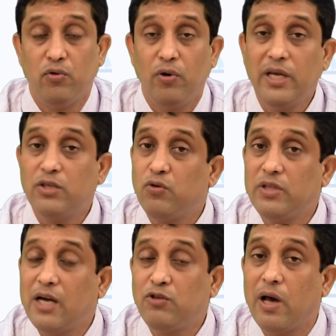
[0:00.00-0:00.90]
Okay, so
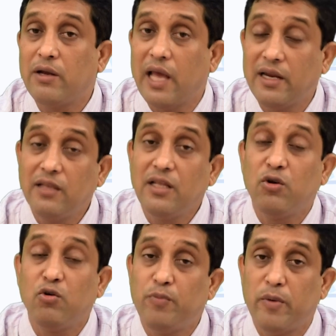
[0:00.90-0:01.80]
that's our another
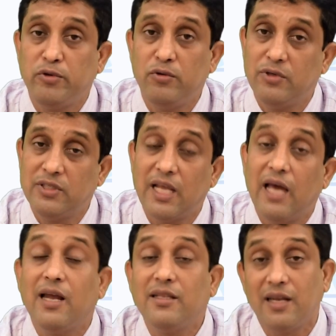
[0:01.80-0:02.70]
group of students,
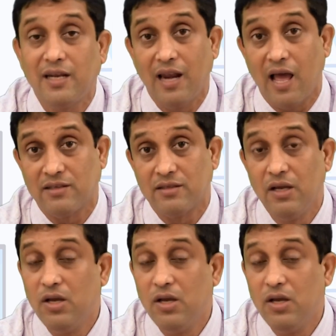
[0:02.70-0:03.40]
another class.